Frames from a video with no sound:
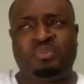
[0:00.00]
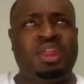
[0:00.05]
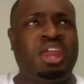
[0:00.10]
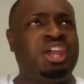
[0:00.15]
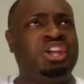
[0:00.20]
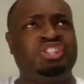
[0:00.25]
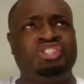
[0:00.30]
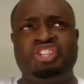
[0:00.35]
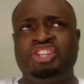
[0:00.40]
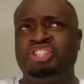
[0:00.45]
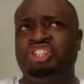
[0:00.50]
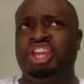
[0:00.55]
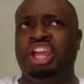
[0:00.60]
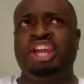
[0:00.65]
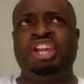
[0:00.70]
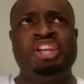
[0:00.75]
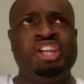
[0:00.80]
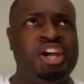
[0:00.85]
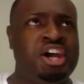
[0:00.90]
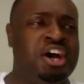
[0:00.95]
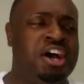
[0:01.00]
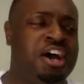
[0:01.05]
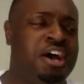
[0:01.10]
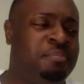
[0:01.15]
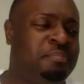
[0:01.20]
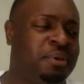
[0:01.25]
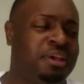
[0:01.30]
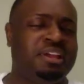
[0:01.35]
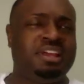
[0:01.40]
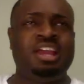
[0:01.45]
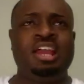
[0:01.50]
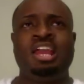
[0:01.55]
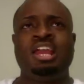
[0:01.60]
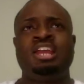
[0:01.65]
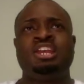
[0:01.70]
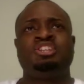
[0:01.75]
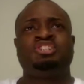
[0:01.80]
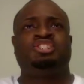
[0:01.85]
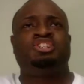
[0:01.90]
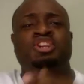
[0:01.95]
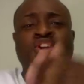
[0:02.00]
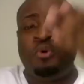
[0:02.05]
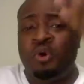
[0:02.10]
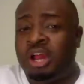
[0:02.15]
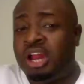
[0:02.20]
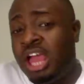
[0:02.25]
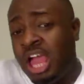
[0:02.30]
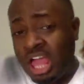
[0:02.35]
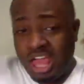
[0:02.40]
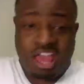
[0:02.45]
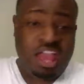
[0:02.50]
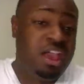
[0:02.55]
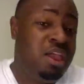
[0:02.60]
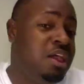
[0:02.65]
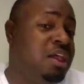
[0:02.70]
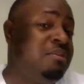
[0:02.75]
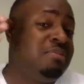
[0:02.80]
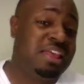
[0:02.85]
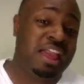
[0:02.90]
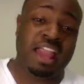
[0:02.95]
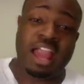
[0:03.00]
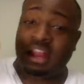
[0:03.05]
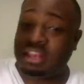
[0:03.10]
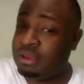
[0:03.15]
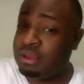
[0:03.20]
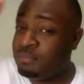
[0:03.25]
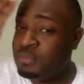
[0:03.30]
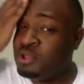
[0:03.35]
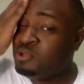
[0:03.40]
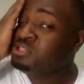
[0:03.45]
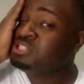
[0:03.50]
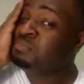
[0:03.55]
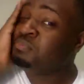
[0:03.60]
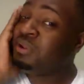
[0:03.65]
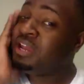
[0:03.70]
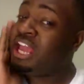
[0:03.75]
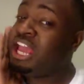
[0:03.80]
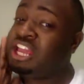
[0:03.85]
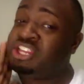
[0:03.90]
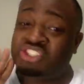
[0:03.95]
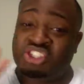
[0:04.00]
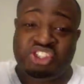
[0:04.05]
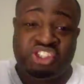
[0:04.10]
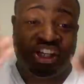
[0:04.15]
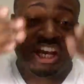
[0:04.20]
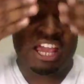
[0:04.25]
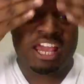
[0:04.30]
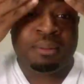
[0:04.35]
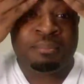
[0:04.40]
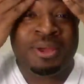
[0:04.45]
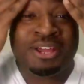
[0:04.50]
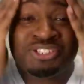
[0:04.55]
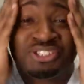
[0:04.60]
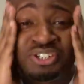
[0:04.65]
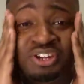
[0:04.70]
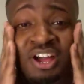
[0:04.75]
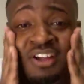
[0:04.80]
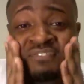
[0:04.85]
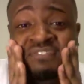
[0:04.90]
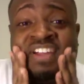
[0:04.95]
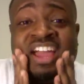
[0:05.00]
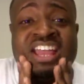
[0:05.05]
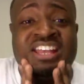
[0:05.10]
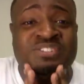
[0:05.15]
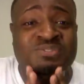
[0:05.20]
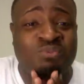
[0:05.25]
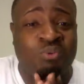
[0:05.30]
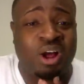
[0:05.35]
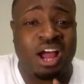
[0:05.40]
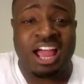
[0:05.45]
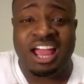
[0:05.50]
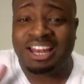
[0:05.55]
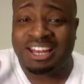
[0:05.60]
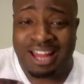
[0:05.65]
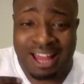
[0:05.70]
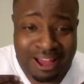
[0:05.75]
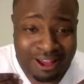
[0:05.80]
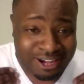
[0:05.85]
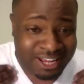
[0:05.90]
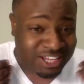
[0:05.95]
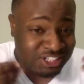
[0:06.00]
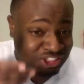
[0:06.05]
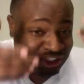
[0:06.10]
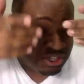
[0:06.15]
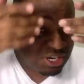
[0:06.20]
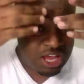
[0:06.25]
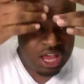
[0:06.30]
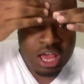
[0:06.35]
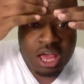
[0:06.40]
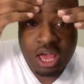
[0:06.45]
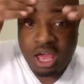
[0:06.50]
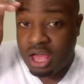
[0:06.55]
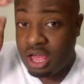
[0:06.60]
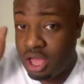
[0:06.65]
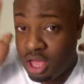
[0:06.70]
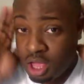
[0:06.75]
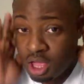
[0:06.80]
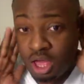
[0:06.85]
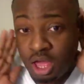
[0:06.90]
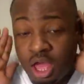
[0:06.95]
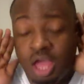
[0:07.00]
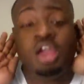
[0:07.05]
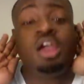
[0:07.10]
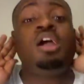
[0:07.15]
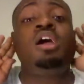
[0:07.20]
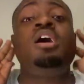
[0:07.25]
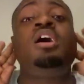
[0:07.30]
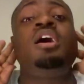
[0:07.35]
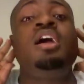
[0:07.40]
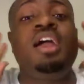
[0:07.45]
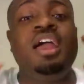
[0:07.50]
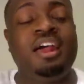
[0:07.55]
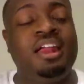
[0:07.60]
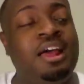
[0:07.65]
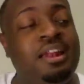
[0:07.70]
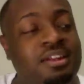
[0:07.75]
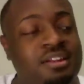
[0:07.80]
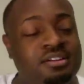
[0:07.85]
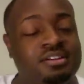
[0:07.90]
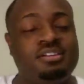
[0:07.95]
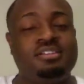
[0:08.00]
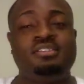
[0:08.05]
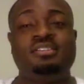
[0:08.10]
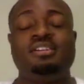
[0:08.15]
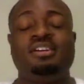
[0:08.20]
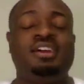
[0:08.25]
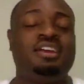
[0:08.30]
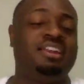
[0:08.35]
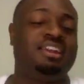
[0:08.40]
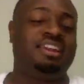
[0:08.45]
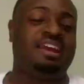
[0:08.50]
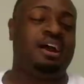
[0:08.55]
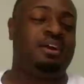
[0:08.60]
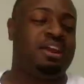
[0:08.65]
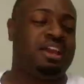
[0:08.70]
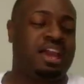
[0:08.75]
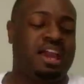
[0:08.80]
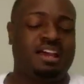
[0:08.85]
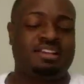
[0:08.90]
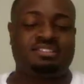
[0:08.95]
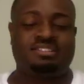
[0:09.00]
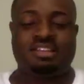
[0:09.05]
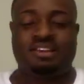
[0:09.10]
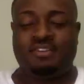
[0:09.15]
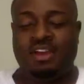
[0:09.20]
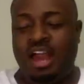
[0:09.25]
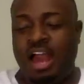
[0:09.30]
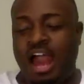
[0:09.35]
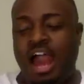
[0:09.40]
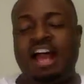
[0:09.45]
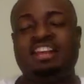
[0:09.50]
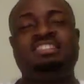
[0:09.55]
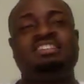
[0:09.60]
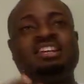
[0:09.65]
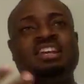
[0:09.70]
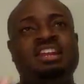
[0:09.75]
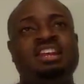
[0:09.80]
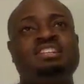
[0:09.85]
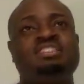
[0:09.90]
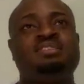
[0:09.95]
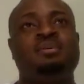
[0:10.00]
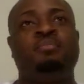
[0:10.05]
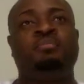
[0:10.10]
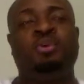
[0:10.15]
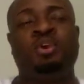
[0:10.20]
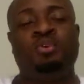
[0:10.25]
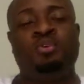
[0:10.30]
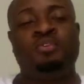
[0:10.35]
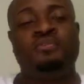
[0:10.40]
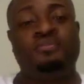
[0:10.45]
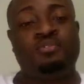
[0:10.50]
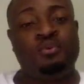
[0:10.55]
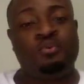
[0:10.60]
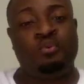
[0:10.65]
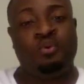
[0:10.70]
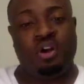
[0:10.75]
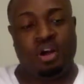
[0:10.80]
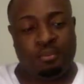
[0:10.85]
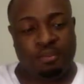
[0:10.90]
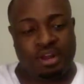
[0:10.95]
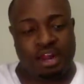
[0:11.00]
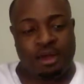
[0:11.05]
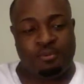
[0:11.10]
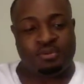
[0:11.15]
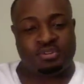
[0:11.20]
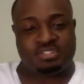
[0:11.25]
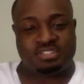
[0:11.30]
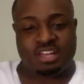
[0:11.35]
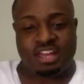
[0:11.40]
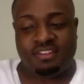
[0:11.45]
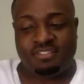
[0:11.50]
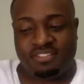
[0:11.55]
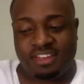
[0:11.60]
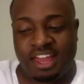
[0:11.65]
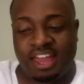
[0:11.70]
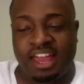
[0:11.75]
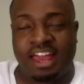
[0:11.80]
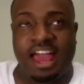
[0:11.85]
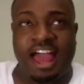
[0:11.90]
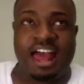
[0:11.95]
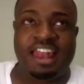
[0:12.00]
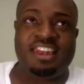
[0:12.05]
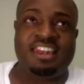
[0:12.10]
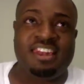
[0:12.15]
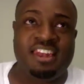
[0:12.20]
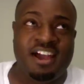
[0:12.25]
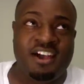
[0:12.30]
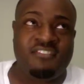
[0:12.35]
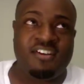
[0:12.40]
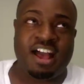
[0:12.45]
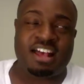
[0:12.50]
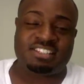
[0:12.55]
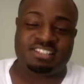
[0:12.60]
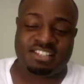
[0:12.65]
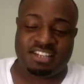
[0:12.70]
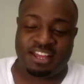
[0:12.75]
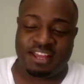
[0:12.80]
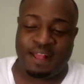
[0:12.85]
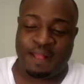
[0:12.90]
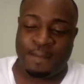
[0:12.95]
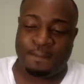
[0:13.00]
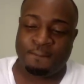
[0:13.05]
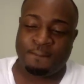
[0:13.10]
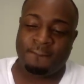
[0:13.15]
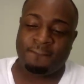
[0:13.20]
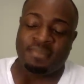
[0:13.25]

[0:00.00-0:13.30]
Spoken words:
And she's getting up and she going, they got the music playing. She checking, make sure her face right and all that. She, I look good and all that kind of stuff. Jocelyn is a beautiful woman. I will say that. I love Jocelyn.